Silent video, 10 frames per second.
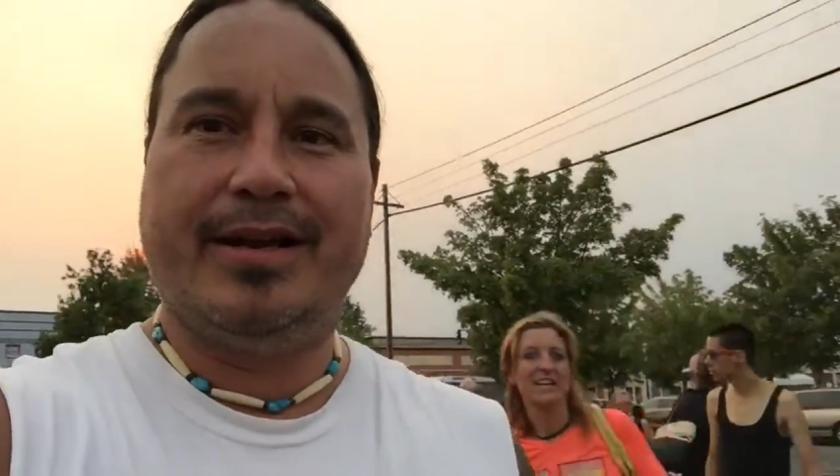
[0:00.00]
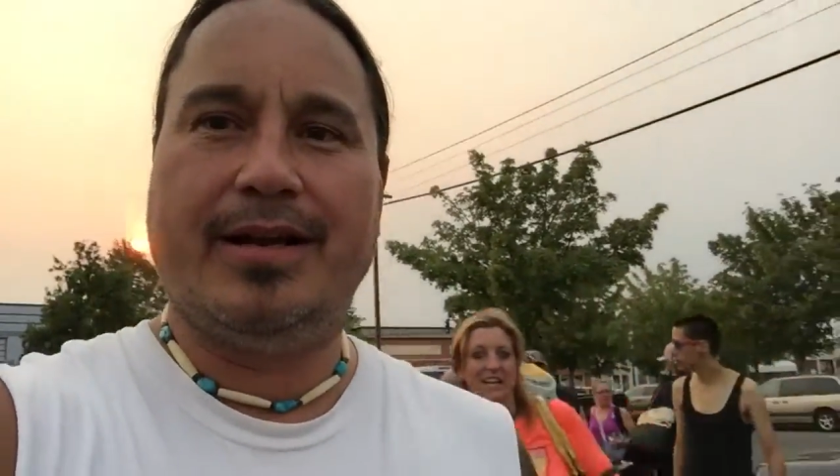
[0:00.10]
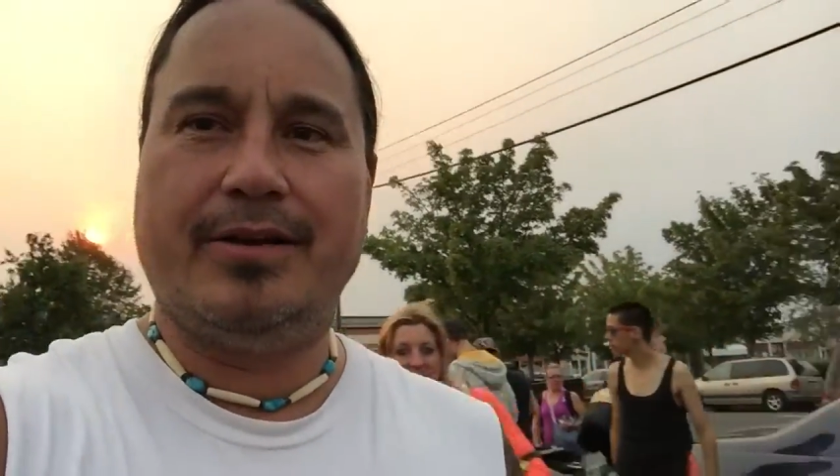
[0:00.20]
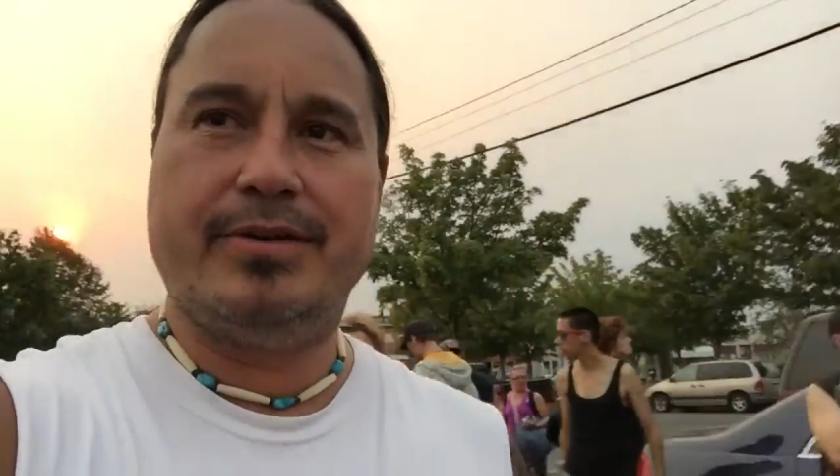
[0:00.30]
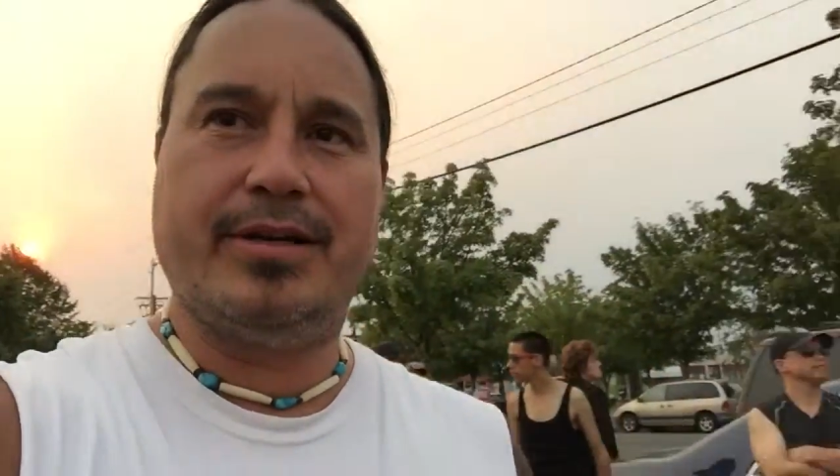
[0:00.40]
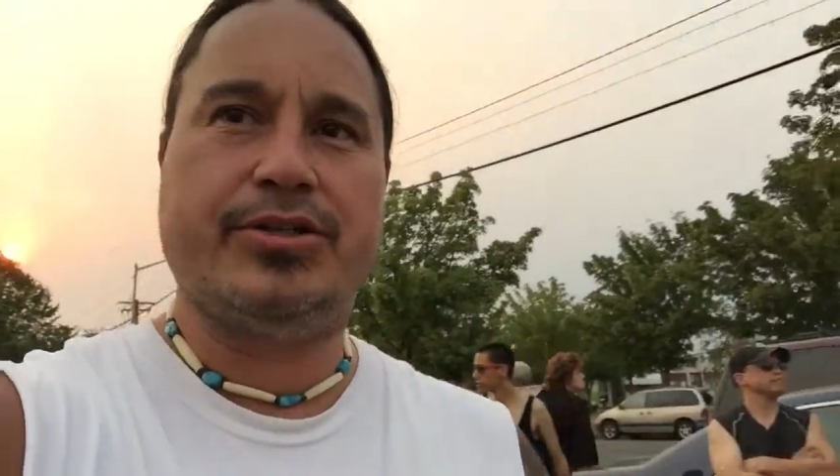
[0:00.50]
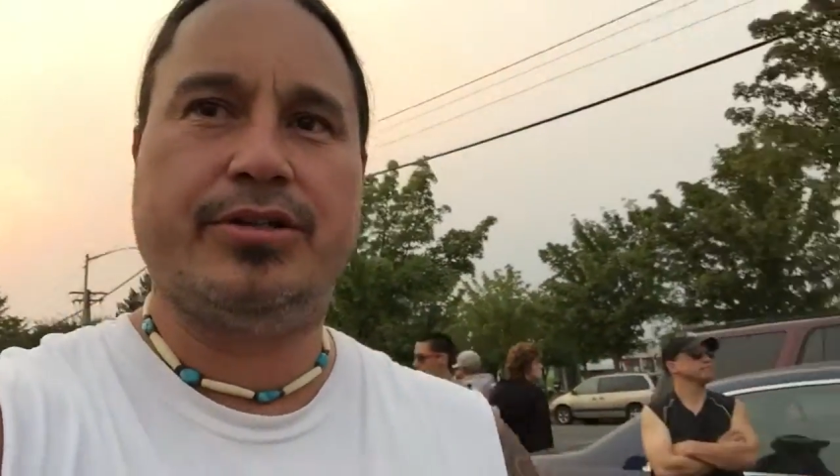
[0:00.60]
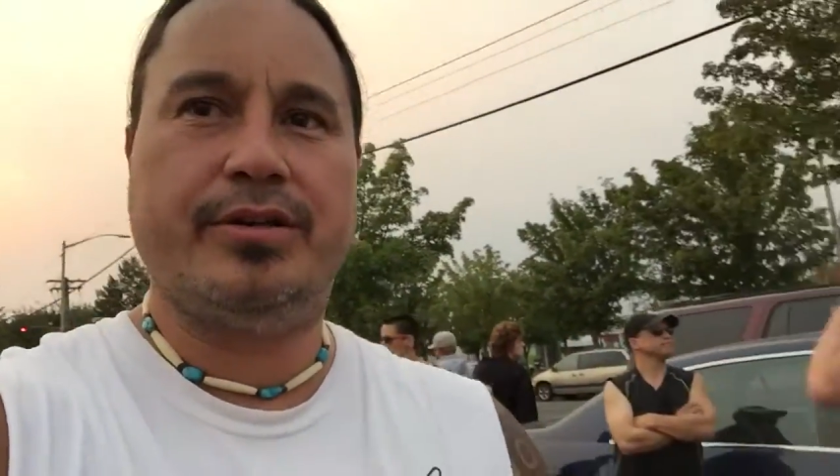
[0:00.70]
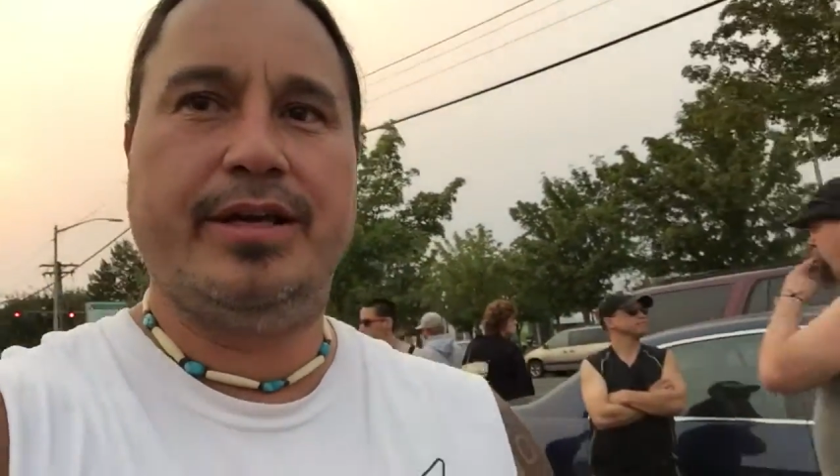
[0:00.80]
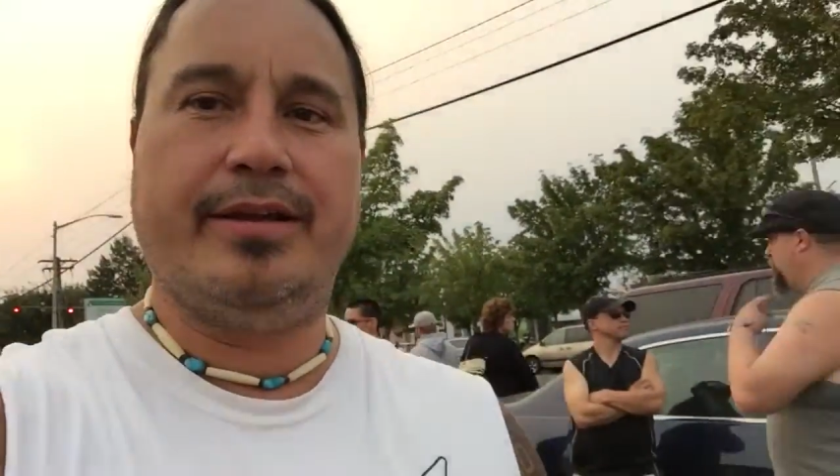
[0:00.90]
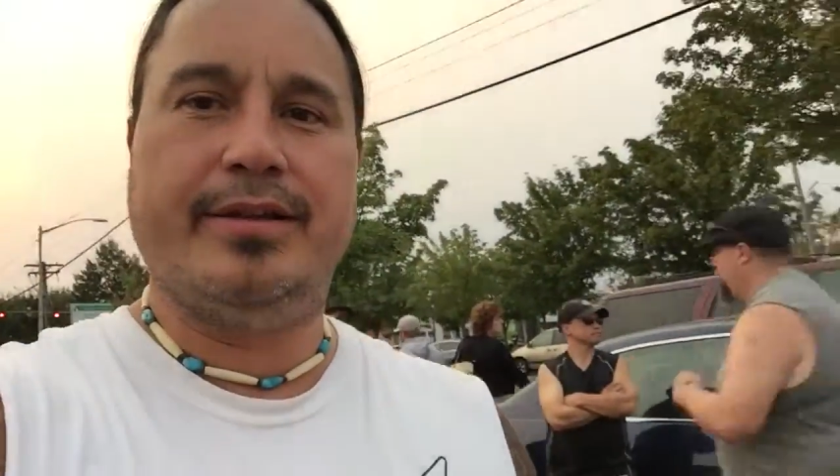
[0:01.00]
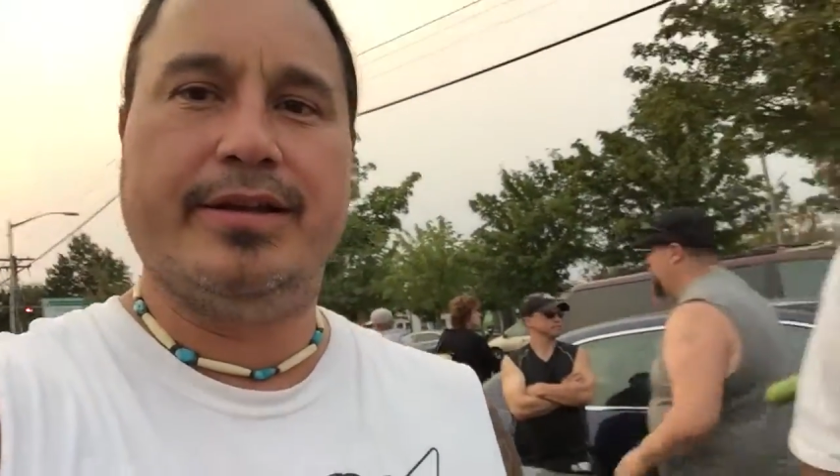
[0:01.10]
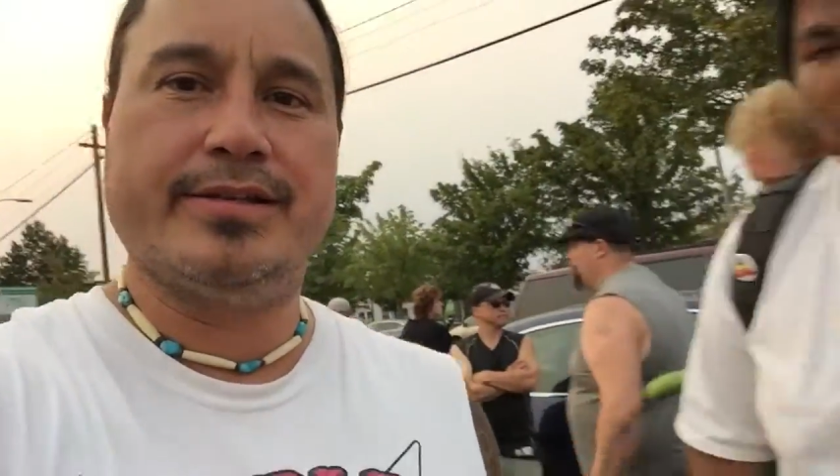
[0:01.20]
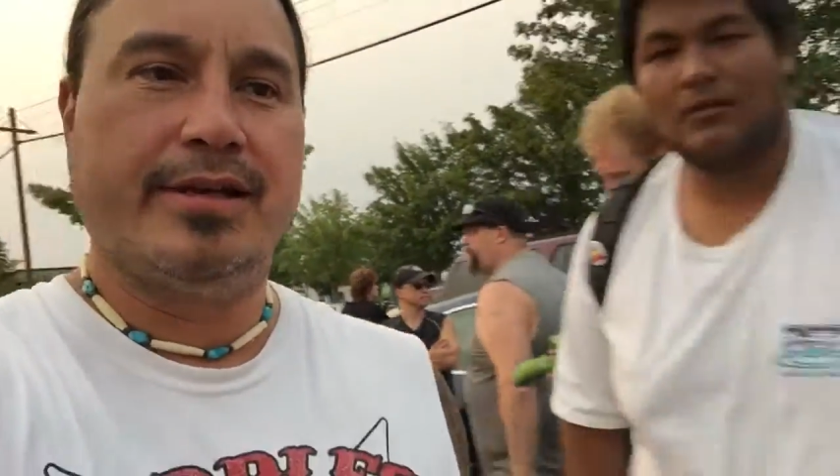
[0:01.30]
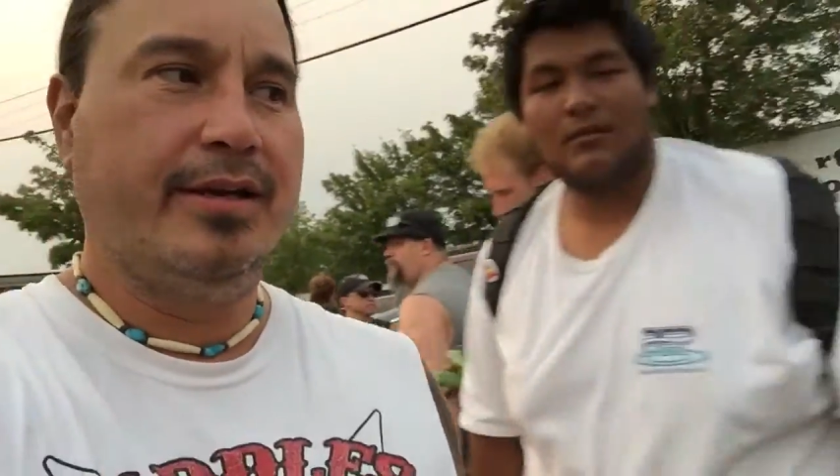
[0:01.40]
and I want to show you
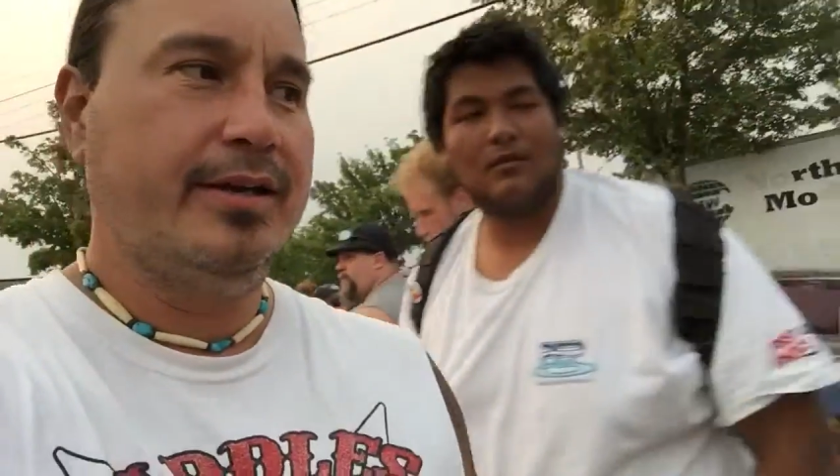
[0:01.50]
this.